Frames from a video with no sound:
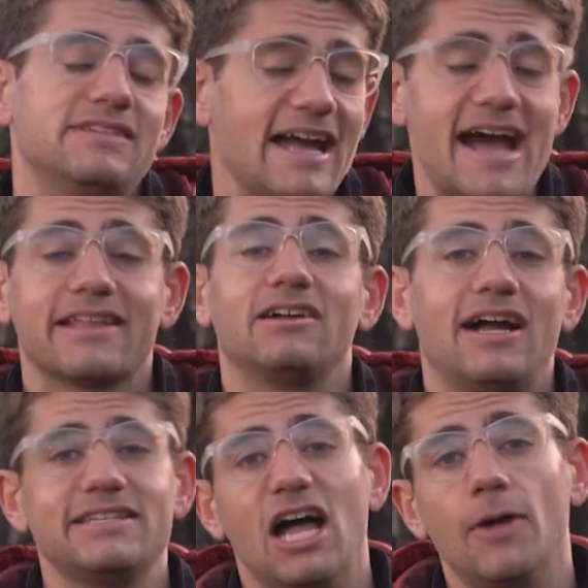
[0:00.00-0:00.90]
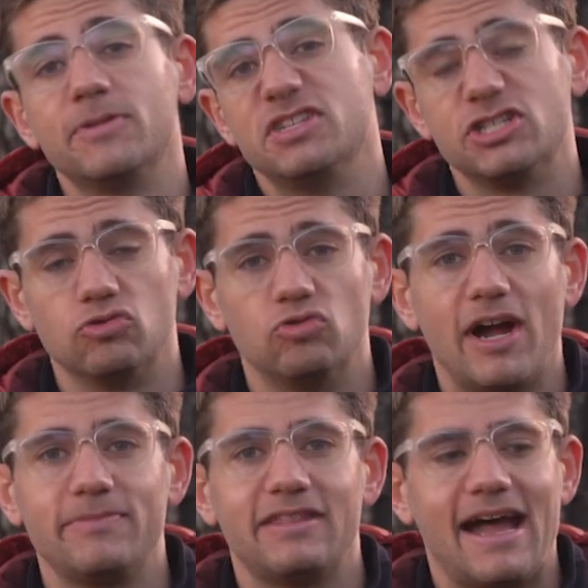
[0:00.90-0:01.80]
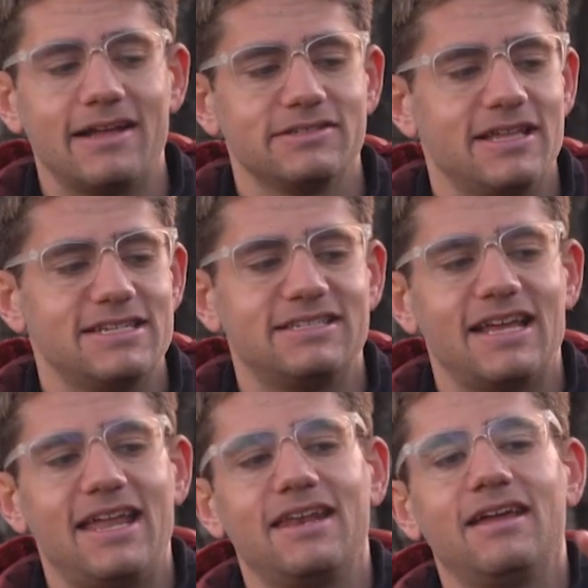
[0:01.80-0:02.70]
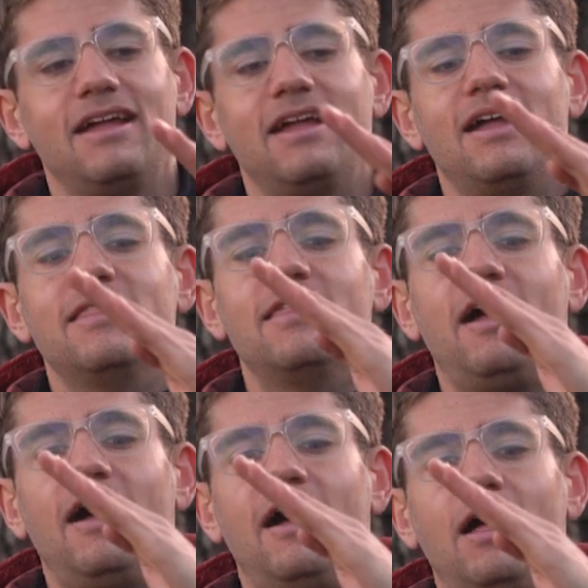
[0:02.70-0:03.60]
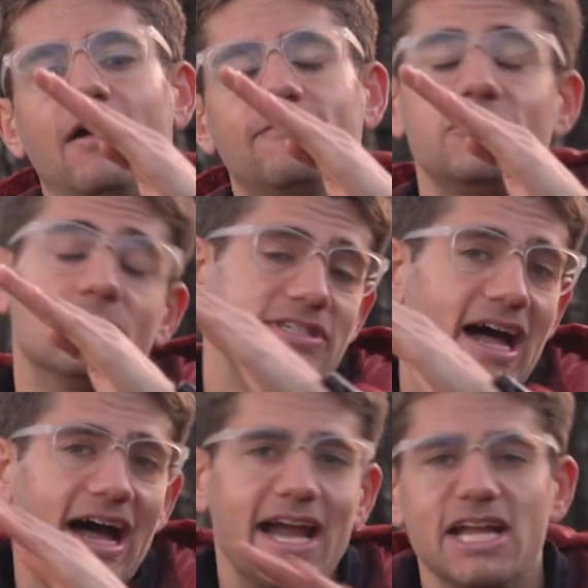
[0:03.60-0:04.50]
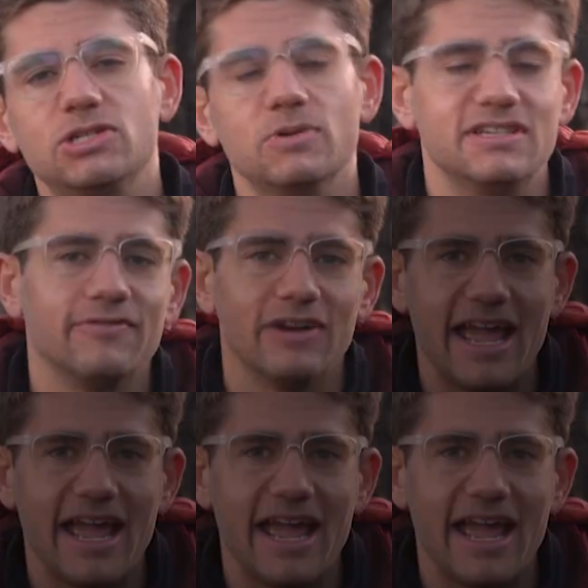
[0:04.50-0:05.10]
diagonal lines help disrupt that. So they send the viewer's eye into a different